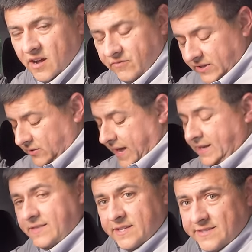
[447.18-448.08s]
I've
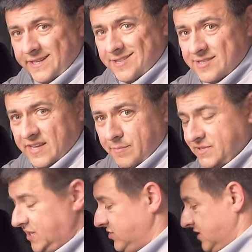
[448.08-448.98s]
relocated this seat to the same
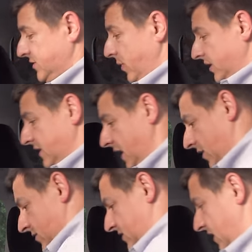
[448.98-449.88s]
position as the one on the
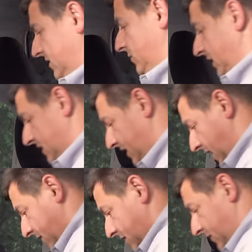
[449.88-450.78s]
other side so we can see
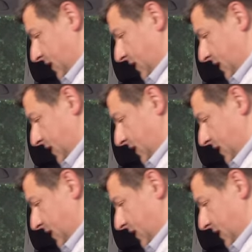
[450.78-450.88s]
how this